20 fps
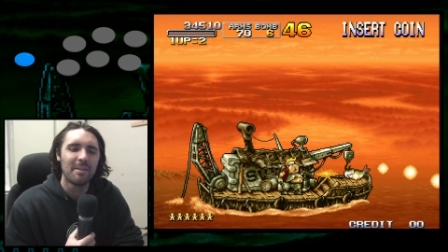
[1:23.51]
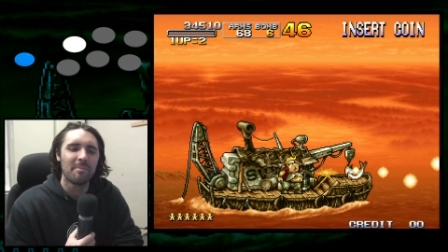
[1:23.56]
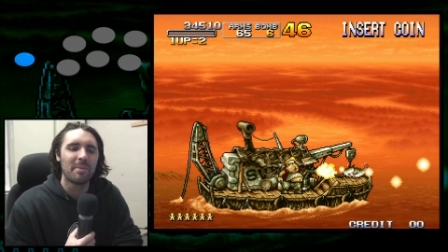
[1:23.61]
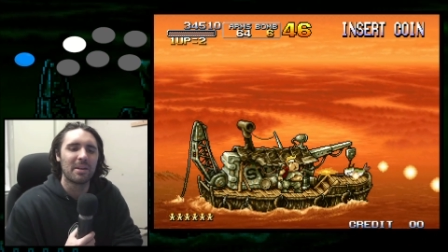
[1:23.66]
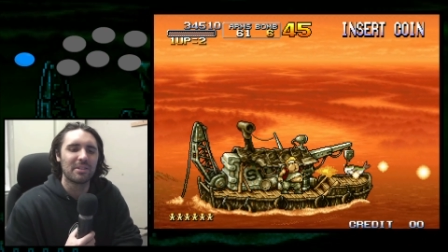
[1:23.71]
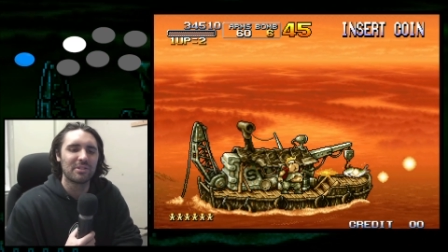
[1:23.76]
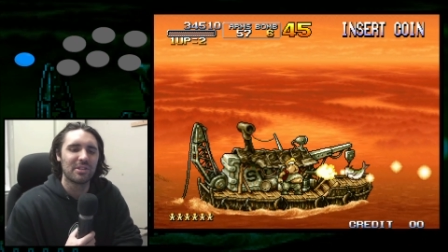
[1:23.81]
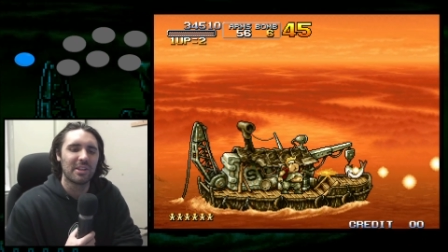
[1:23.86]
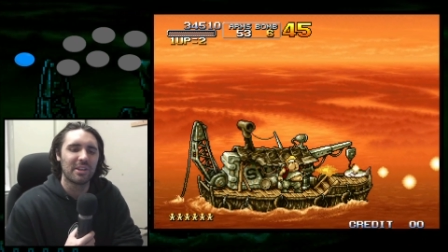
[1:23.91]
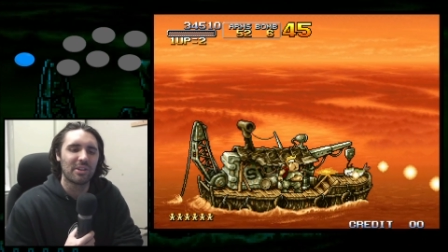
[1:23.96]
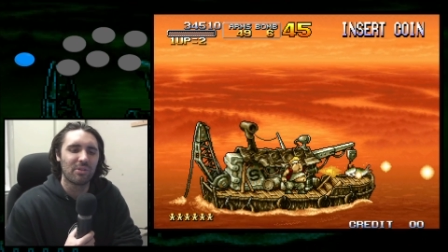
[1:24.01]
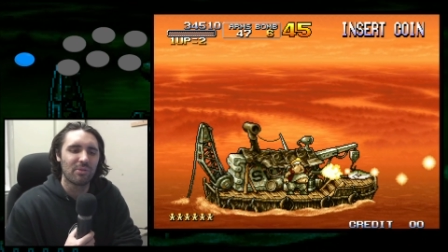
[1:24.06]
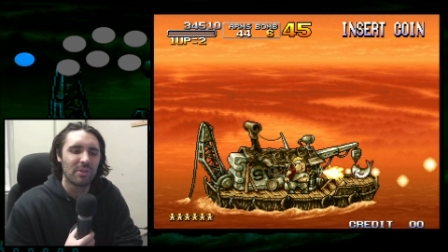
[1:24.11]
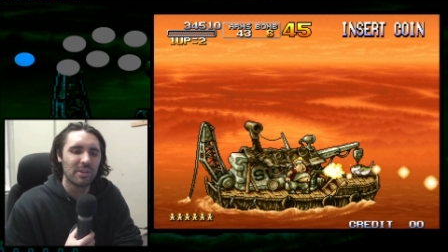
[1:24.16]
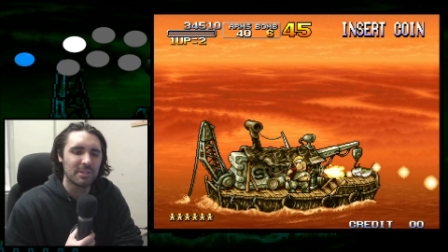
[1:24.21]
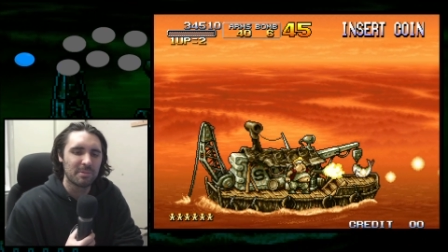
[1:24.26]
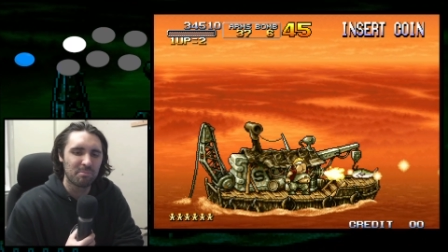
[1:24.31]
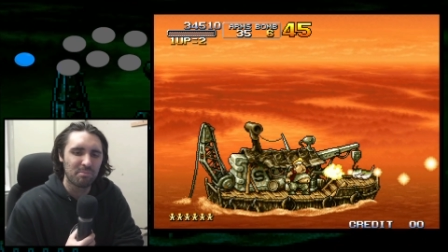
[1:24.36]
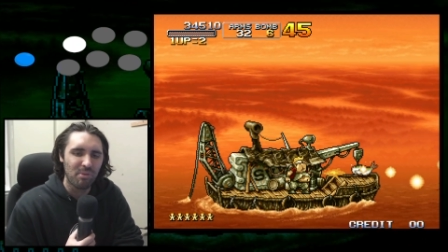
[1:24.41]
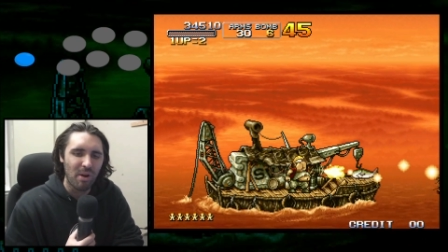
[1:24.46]
Metal Slug 3
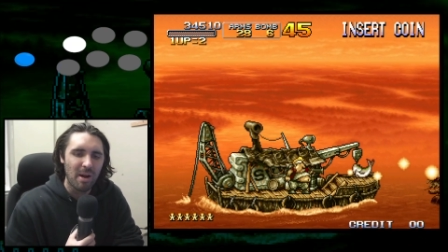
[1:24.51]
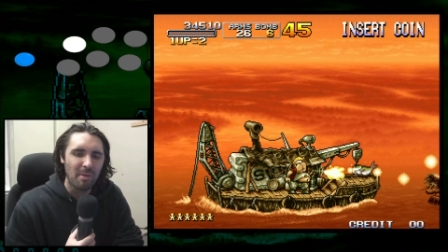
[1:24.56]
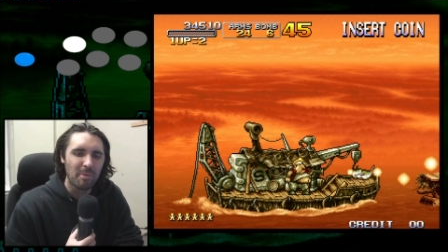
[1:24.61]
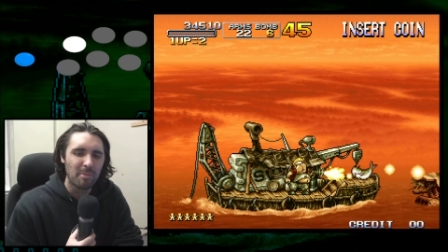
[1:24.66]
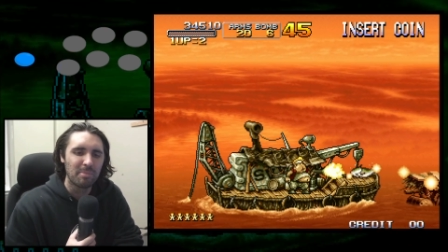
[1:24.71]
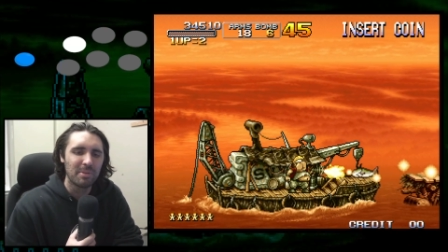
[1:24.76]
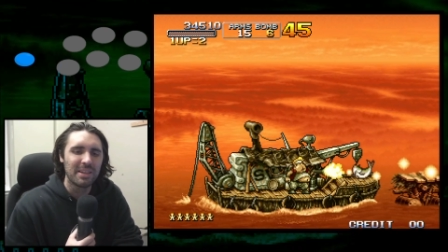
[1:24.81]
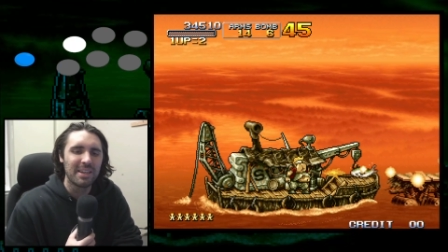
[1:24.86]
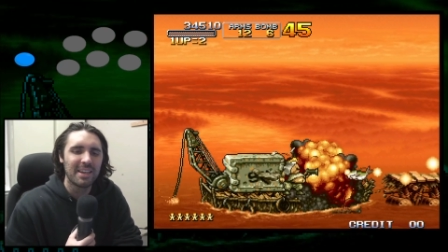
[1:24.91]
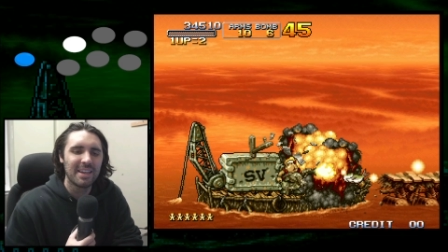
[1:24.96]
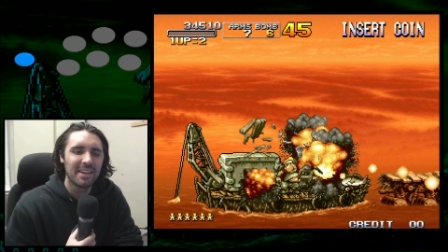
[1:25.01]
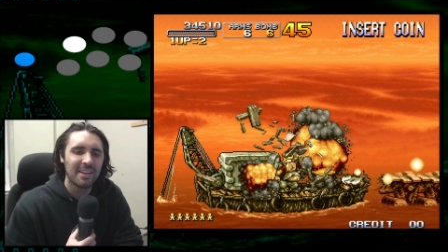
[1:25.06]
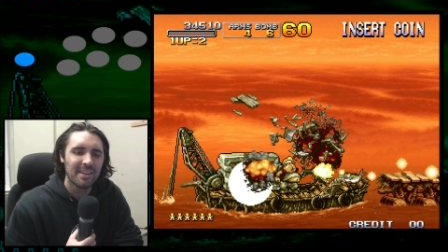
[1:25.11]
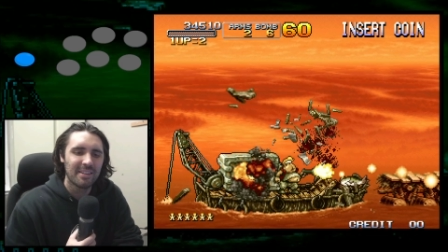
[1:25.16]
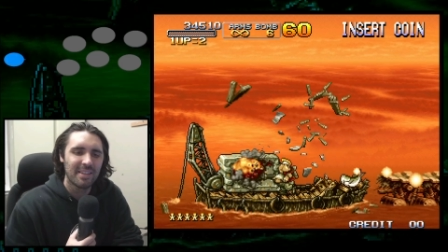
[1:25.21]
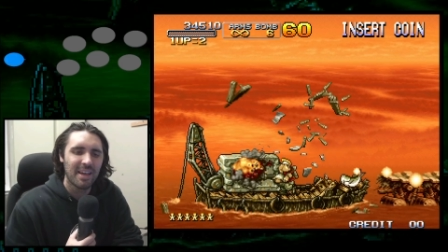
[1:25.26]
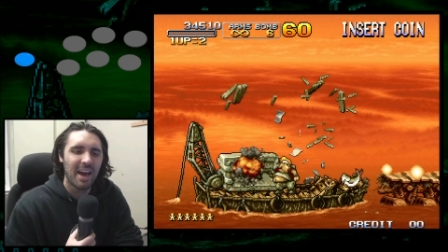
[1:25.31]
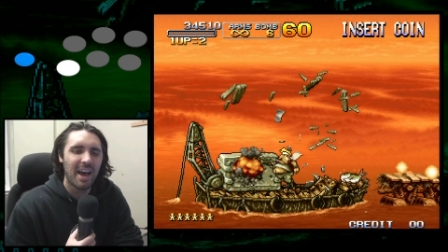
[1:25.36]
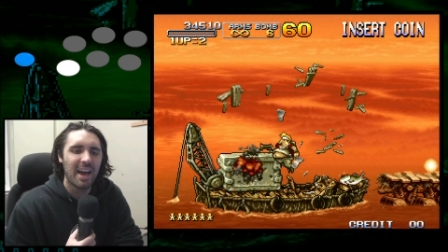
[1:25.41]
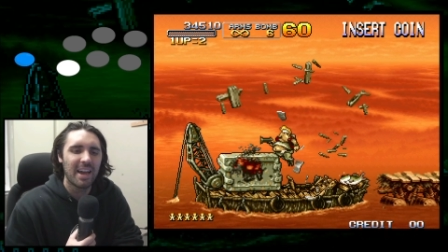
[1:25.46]
is probably
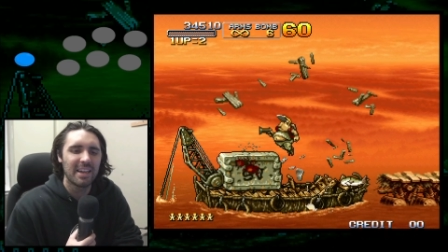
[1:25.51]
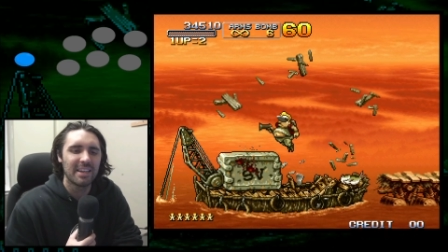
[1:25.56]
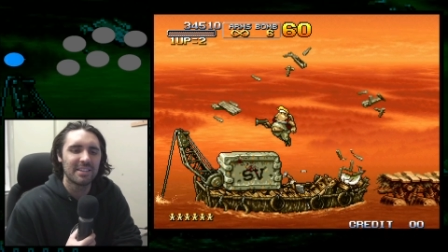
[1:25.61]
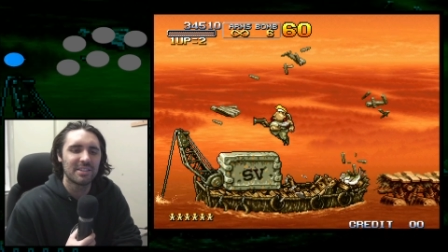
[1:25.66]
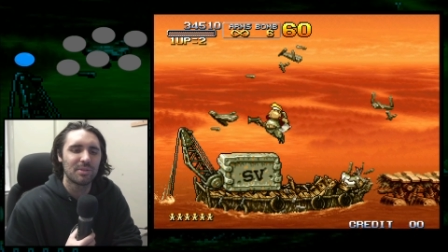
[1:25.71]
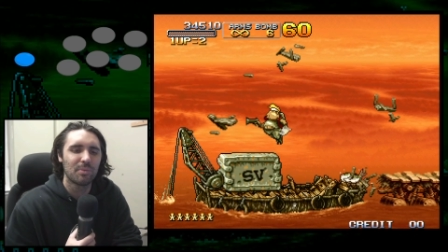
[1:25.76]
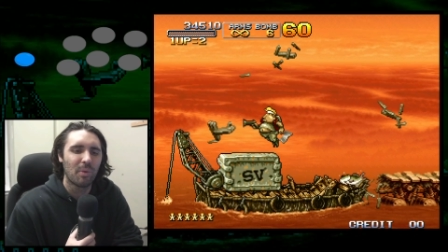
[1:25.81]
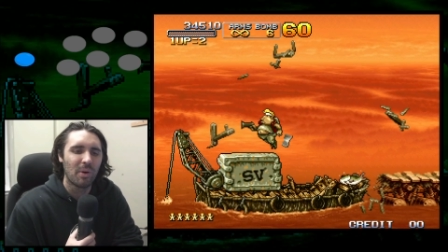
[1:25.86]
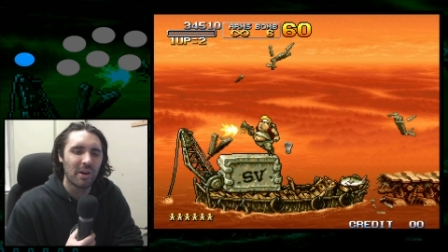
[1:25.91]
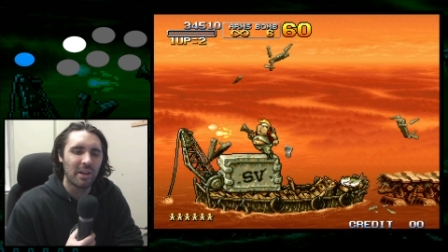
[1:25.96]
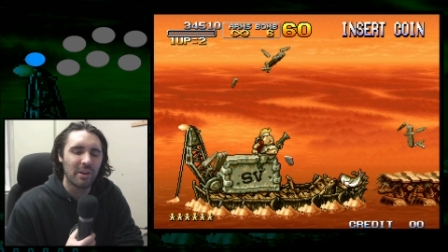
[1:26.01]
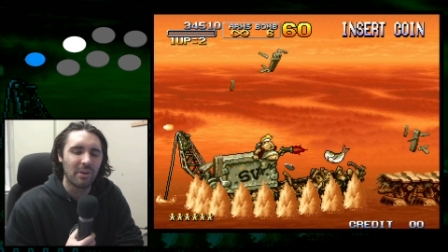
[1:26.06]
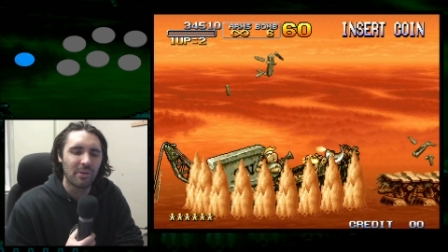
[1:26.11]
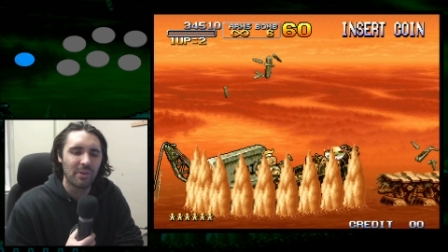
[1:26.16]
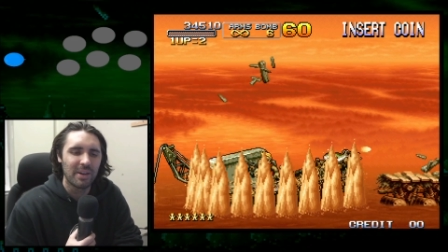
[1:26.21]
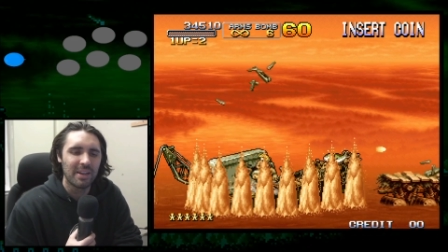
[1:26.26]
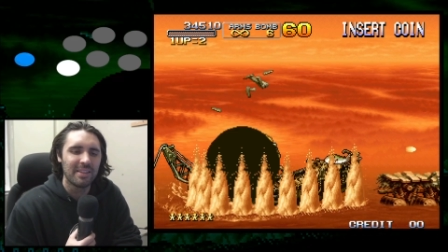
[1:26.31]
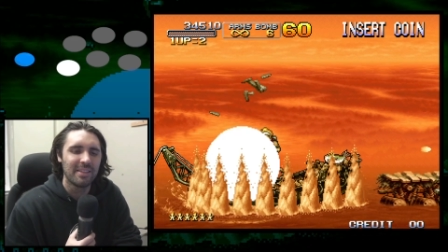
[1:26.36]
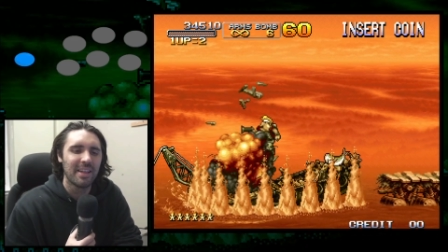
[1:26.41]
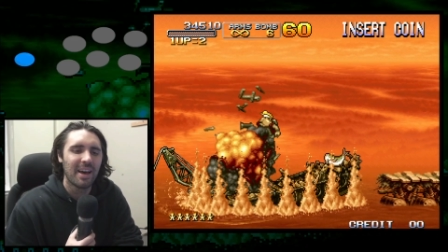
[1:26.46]
the highest one
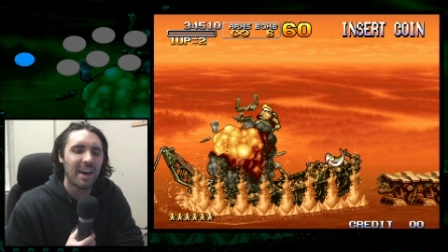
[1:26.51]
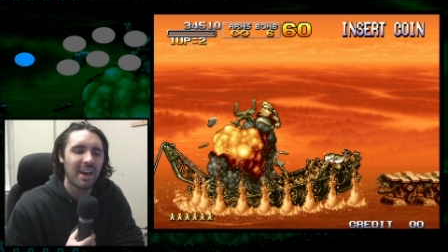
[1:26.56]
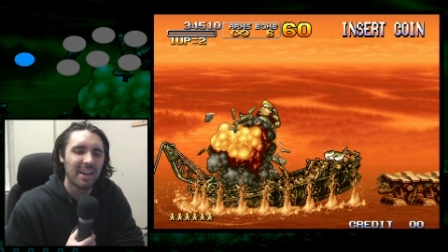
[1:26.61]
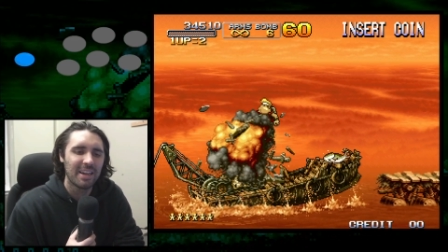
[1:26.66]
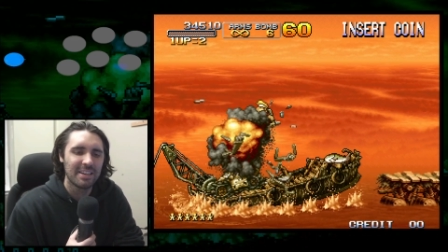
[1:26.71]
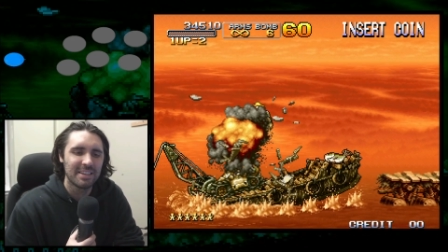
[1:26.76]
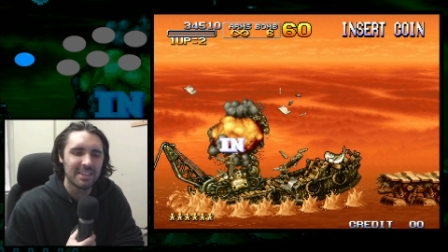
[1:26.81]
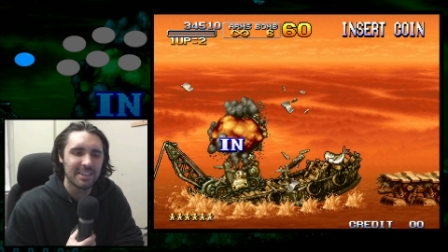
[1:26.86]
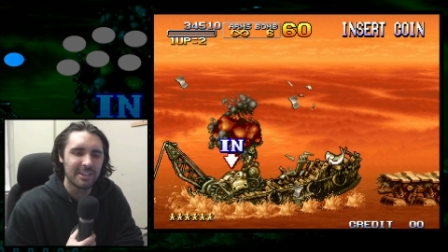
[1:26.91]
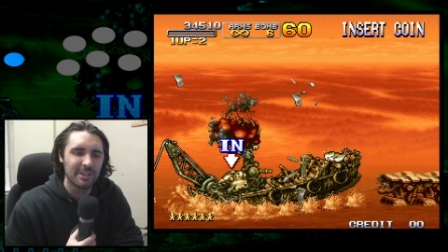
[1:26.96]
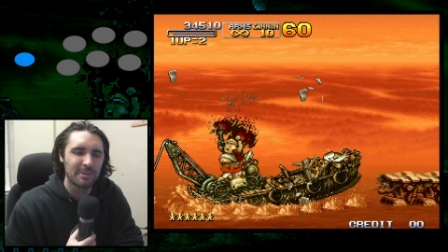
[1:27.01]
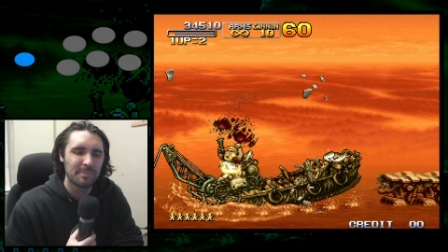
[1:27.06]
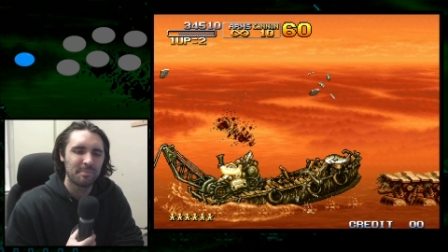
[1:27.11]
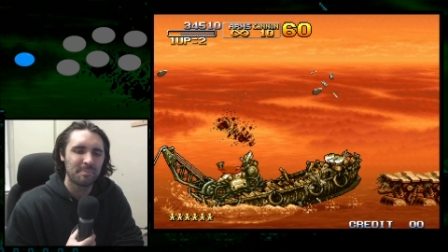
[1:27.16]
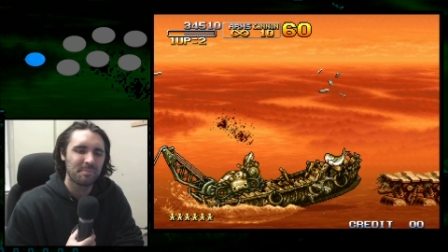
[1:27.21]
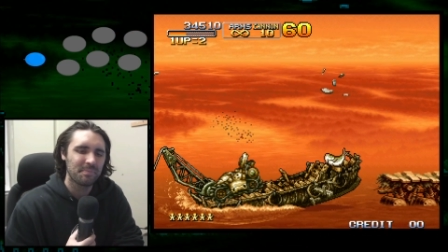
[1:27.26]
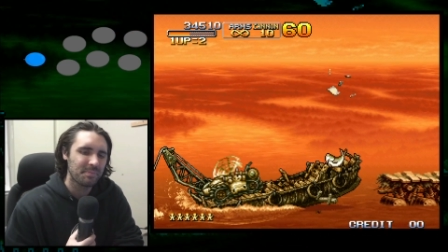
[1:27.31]
or in the high tier.